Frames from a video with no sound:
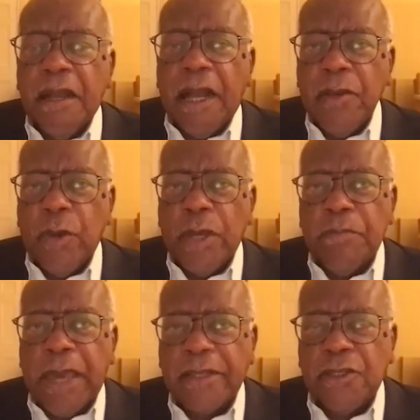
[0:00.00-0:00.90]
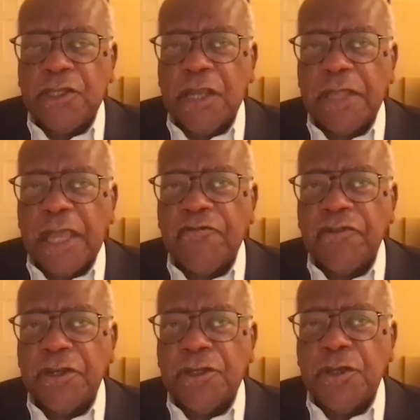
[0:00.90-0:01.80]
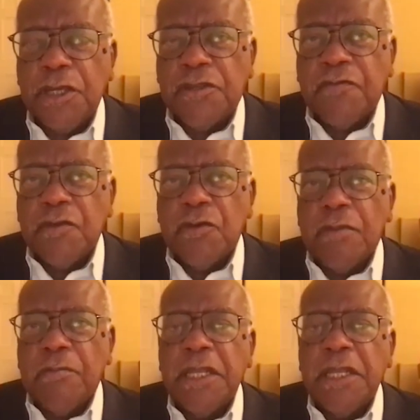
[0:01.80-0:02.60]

I went back to South Africa to interview him.